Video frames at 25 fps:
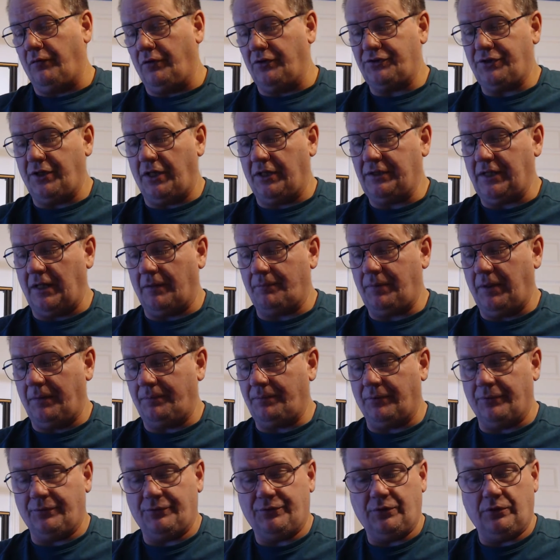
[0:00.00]
things that
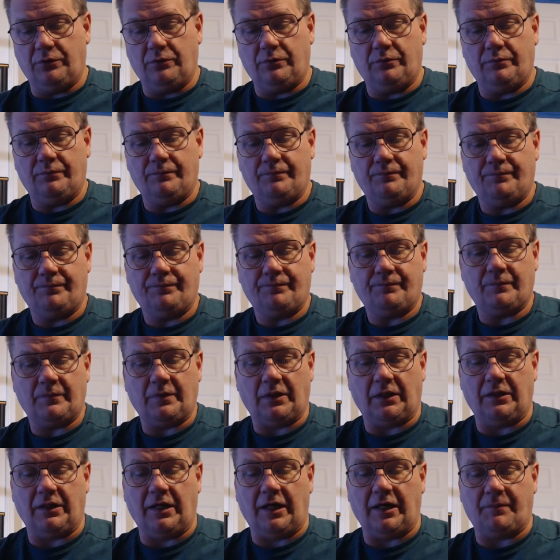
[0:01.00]
people do,
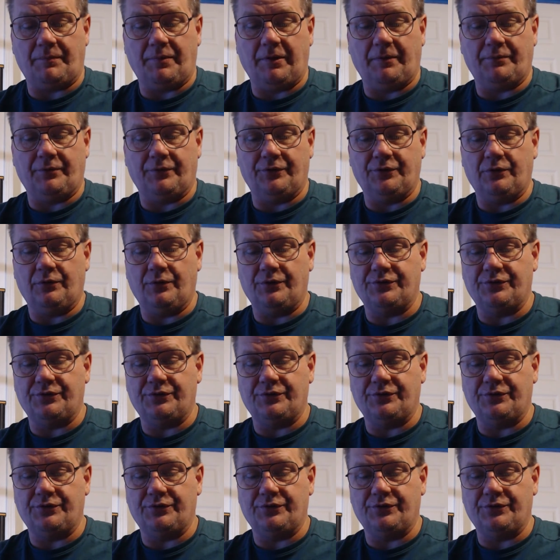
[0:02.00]
a lot of people do,